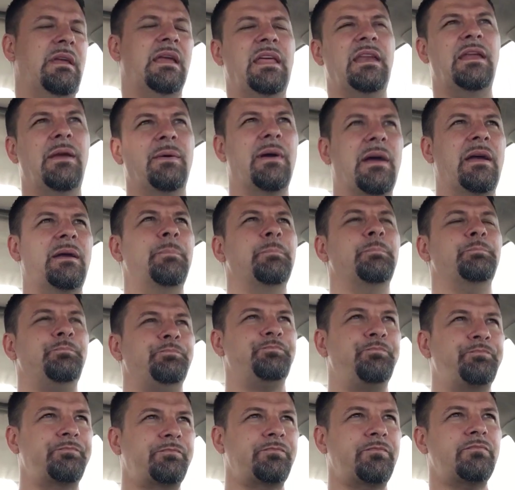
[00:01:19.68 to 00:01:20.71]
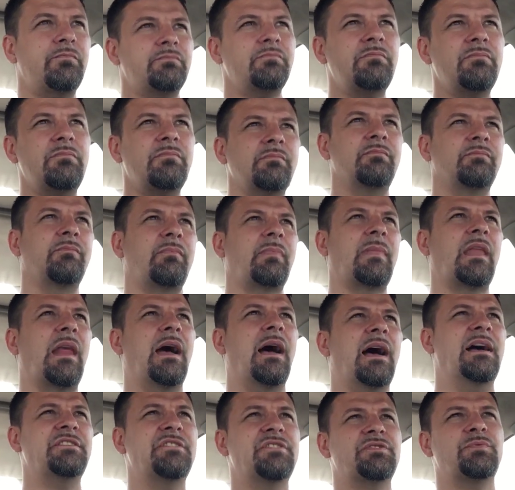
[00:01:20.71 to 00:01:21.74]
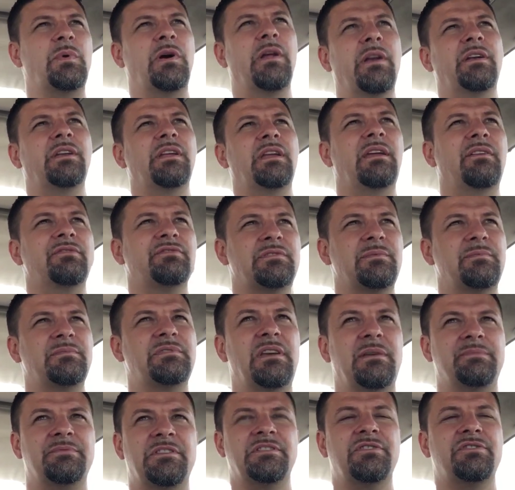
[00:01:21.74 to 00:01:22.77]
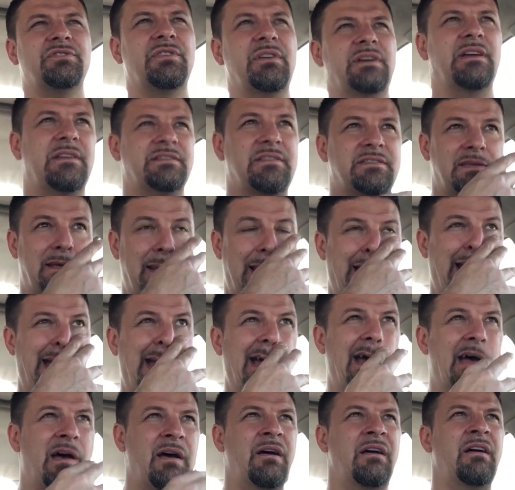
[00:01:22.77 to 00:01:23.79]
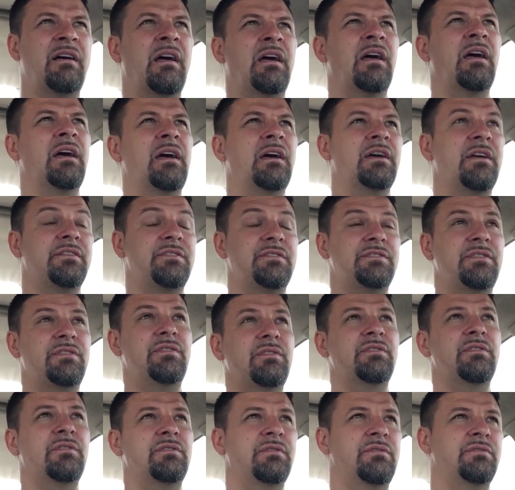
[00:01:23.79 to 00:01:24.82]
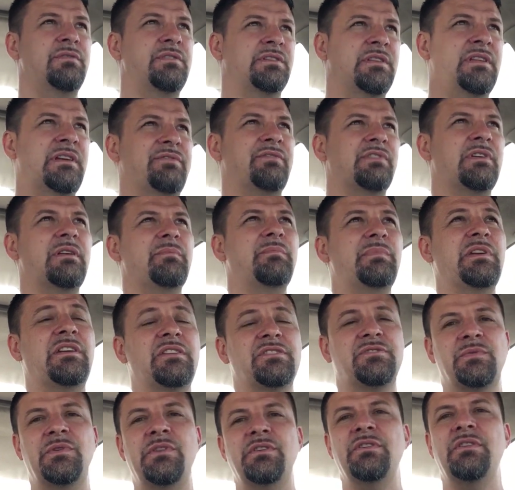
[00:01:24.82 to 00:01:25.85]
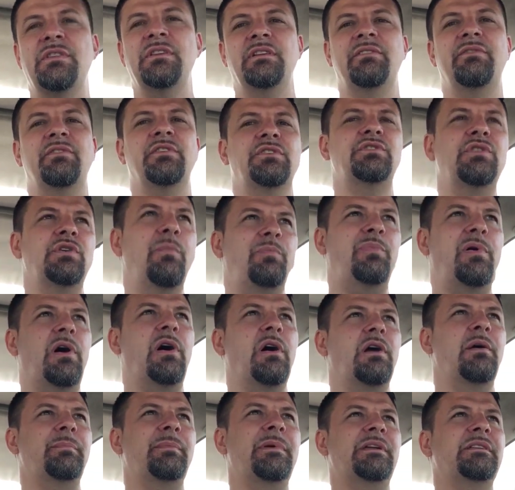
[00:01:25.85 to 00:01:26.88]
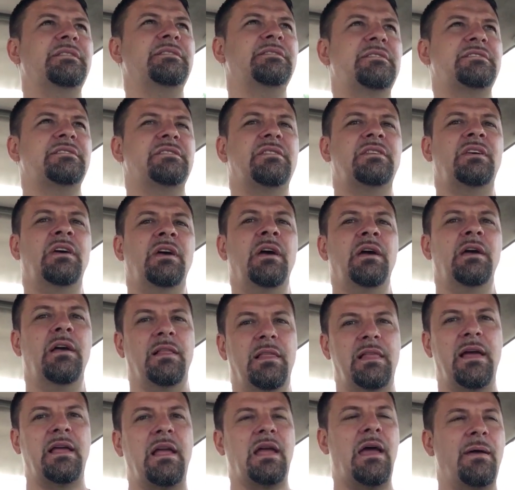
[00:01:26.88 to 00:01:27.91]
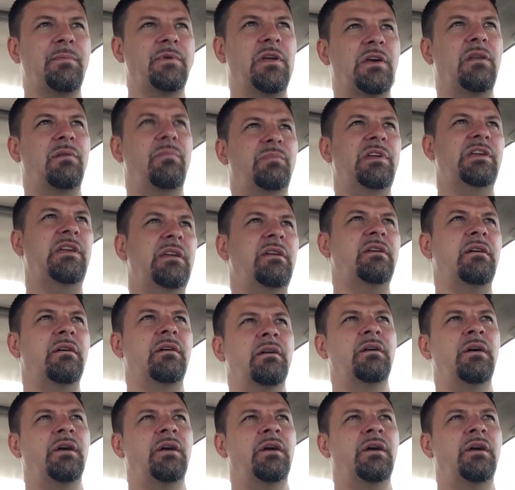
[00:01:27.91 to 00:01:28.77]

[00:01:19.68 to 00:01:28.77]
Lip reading: anyway, I just wanted to give some tips and tricks to delivering, because when you're delivering to apartments, like I'm going to be,